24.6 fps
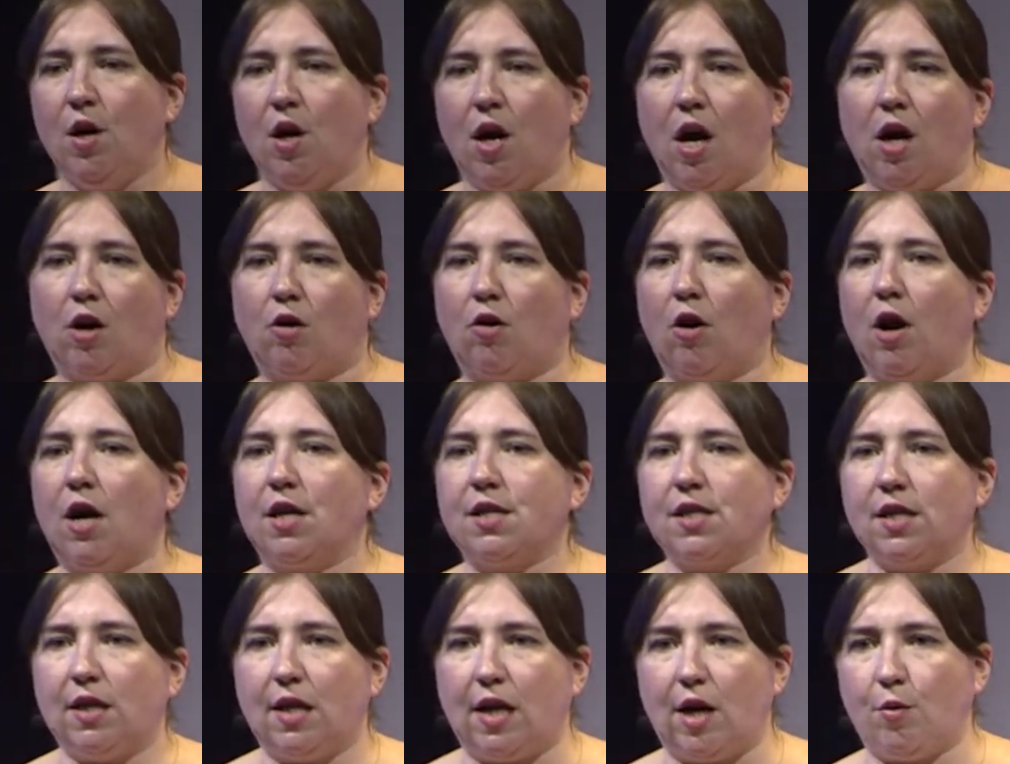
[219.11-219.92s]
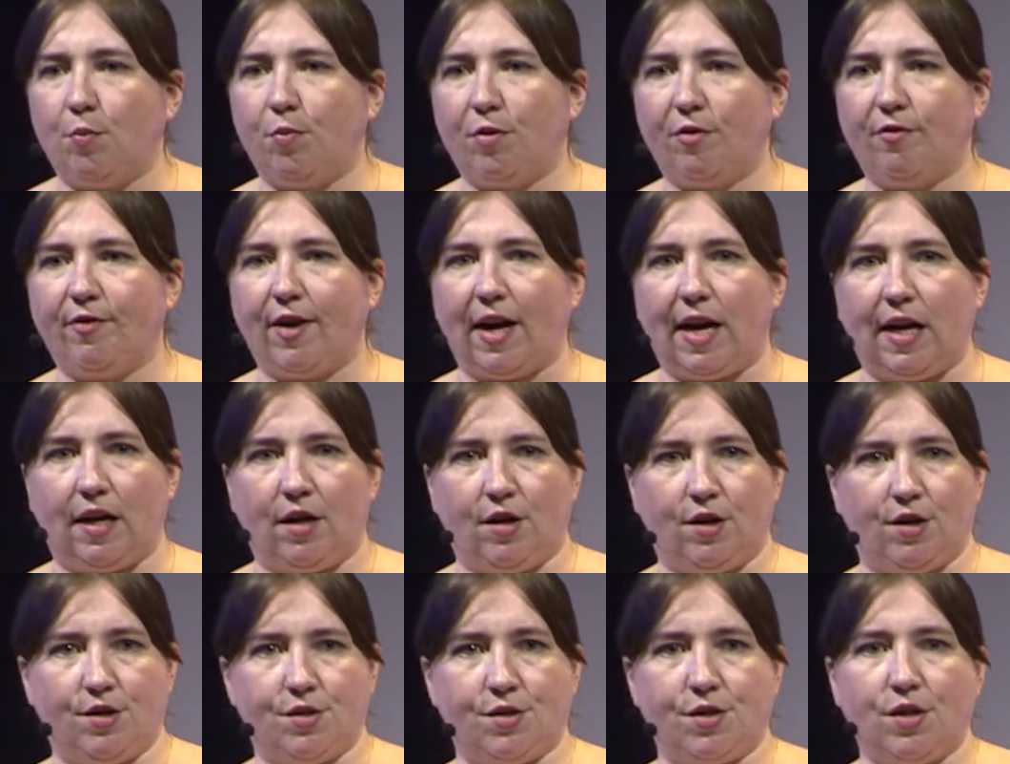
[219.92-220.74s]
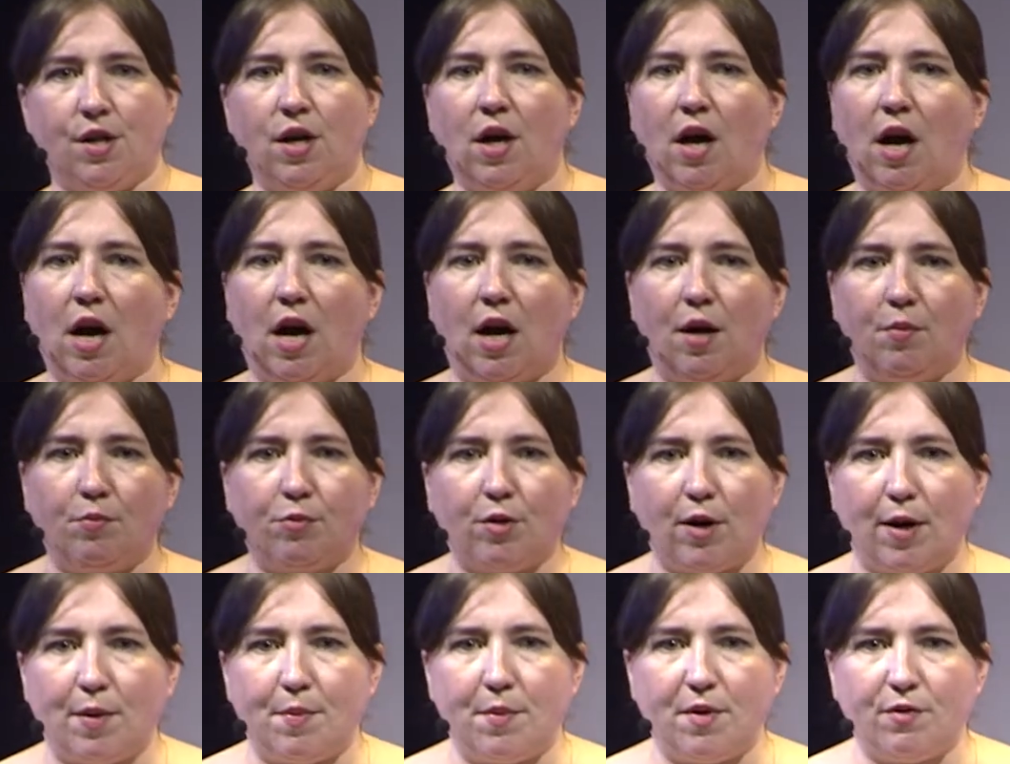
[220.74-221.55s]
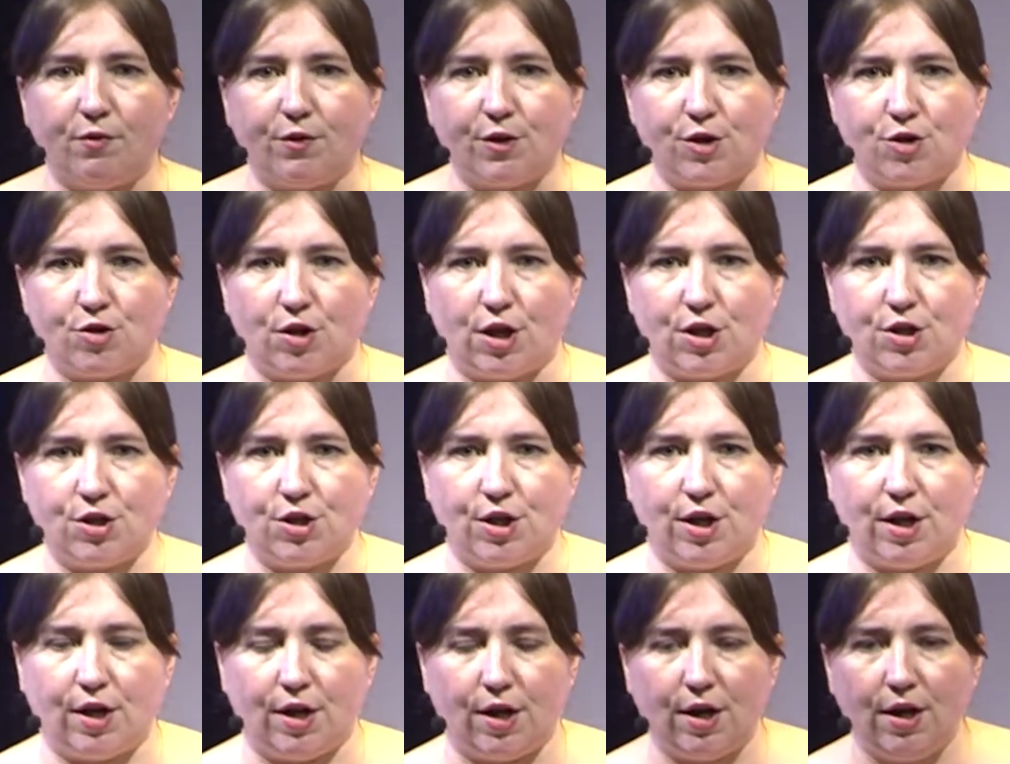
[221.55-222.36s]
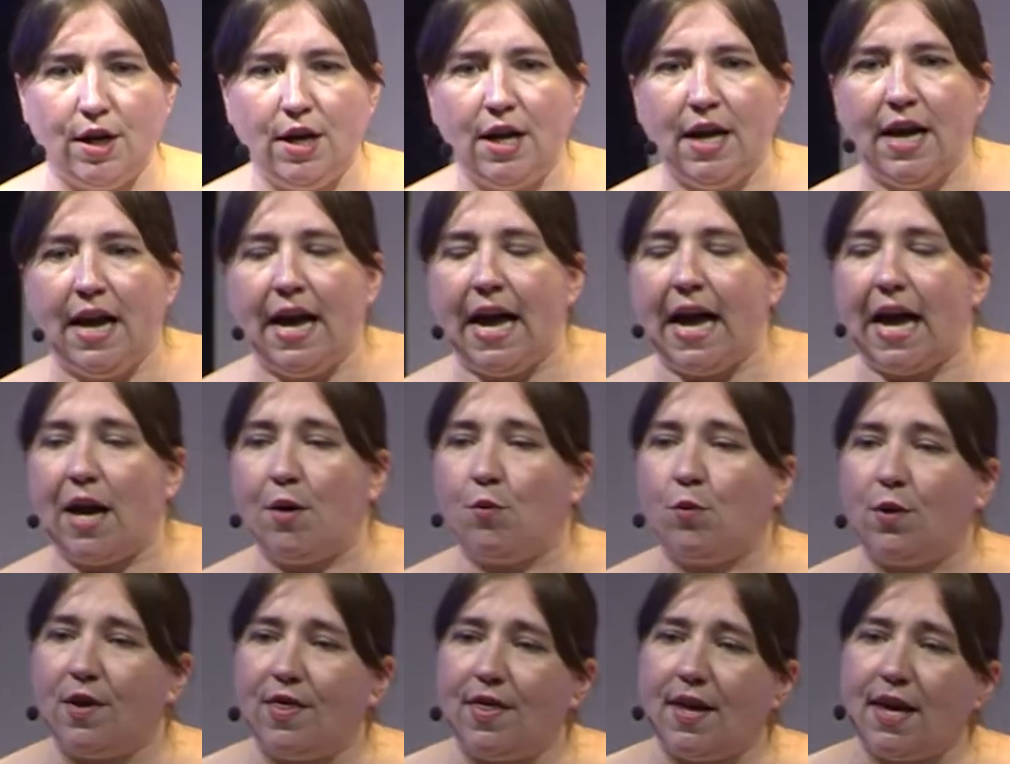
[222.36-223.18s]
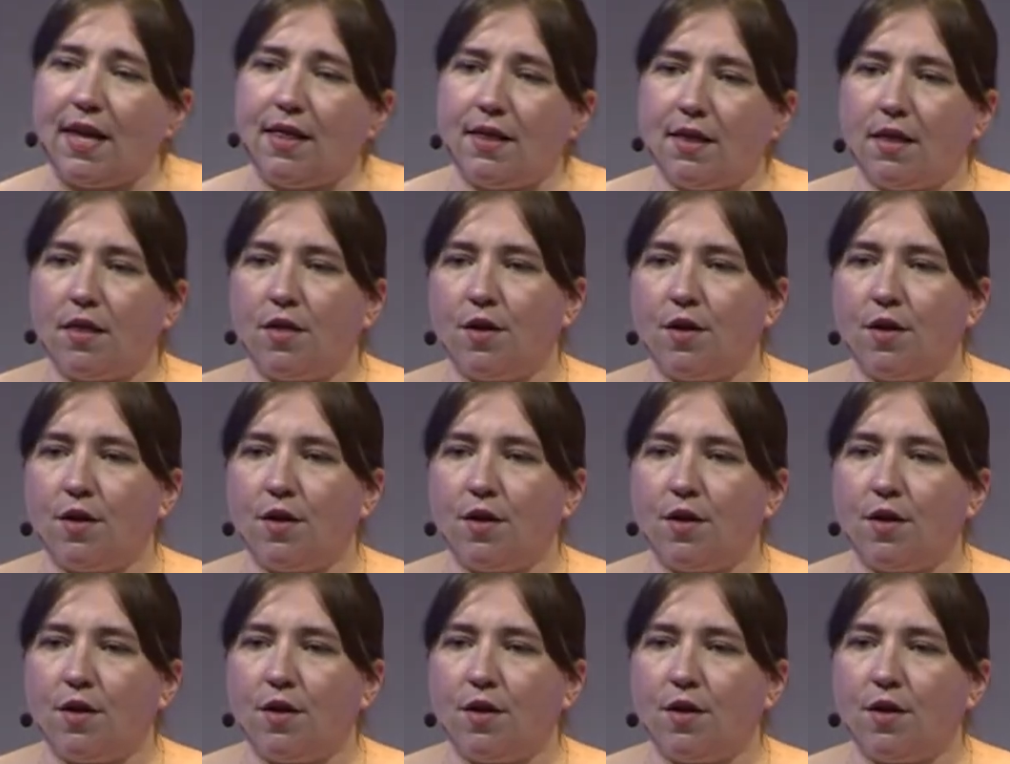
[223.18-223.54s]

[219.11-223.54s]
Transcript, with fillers: across cloud providers, on prem infrastructure. And within